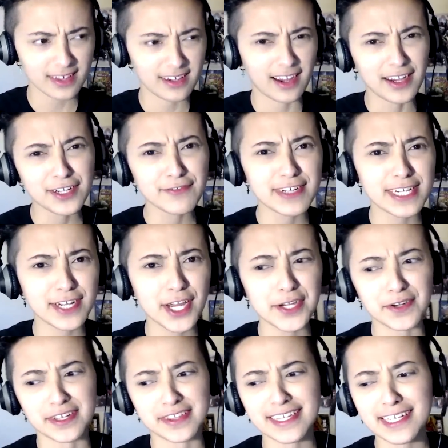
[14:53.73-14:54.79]
I don't really
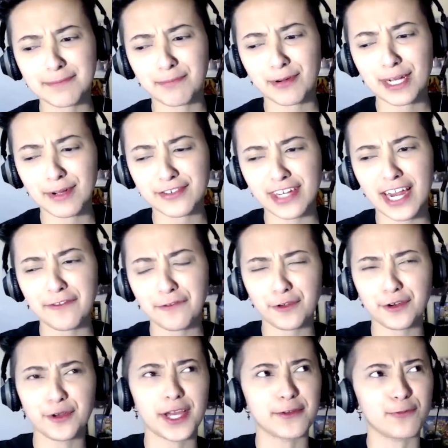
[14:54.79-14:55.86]
know. I think pretty much
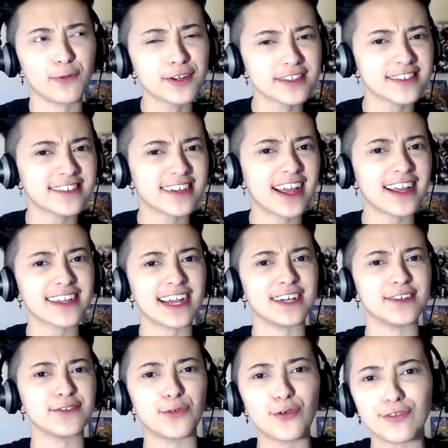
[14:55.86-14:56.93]
everyone who I'd want to tag
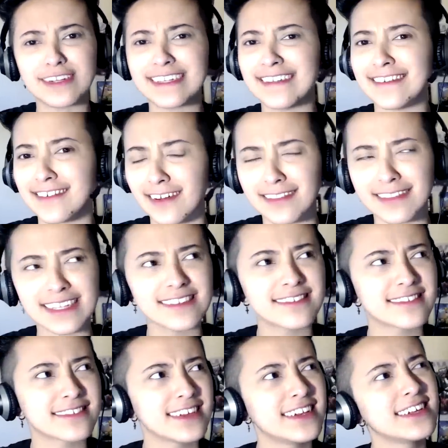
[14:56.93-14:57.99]
has already done
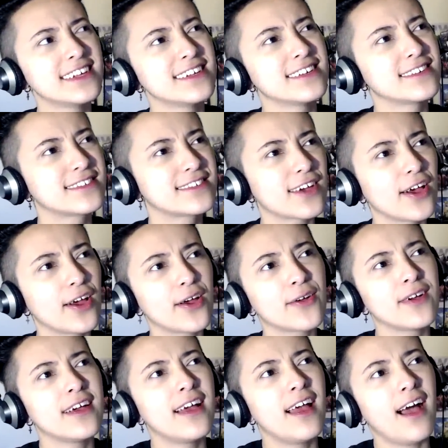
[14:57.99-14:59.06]
this. So
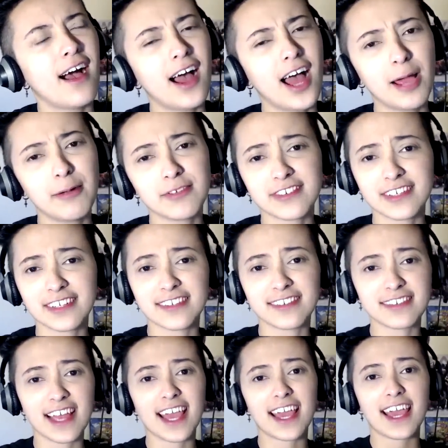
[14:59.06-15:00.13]
I'm just going to
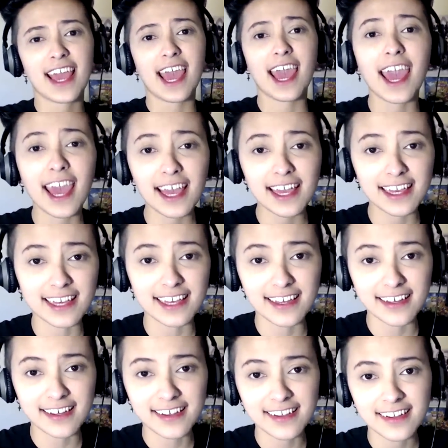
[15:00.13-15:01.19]
say,
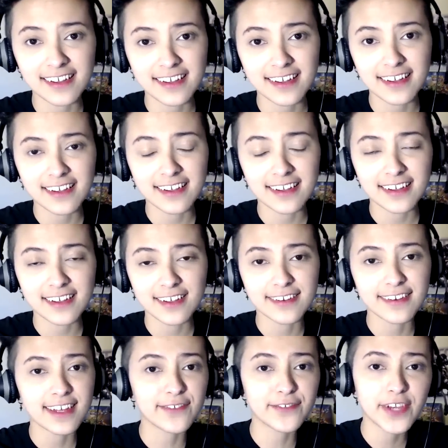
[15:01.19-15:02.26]
hey,
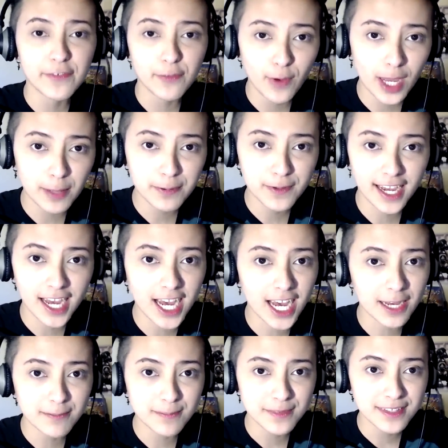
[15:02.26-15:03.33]
if you have a
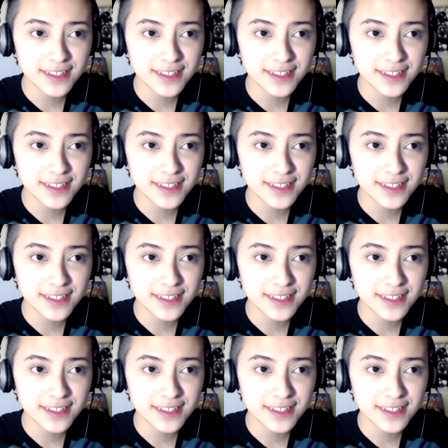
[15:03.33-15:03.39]
webcam,